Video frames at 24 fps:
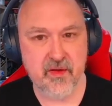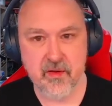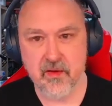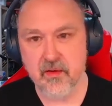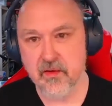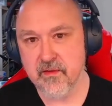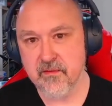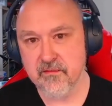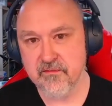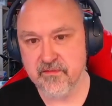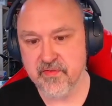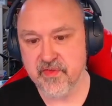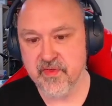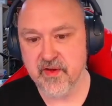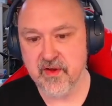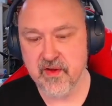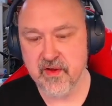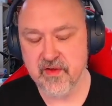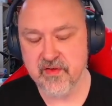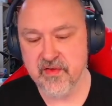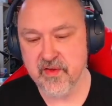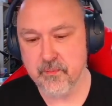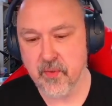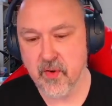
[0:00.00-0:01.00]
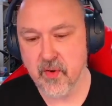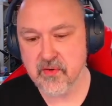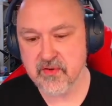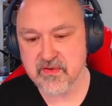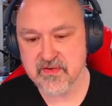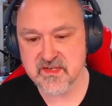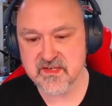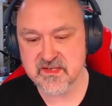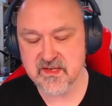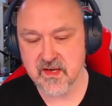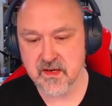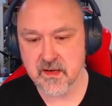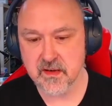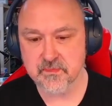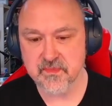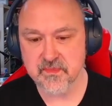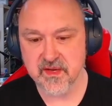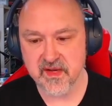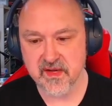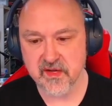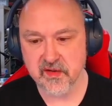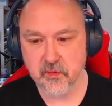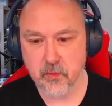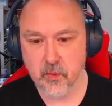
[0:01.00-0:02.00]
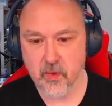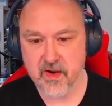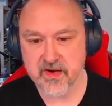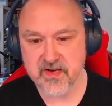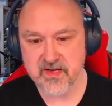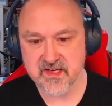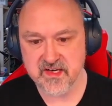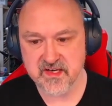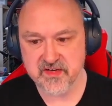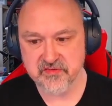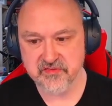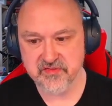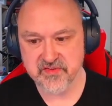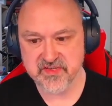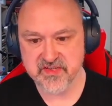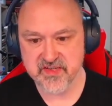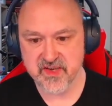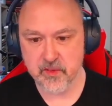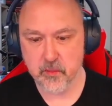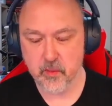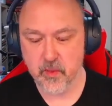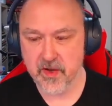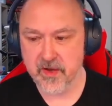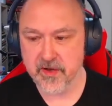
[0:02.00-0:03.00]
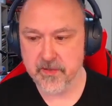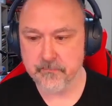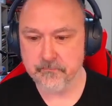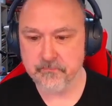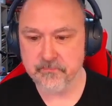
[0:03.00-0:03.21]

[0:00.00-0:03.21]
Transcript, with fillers: of the the box um, in quite an interesting way.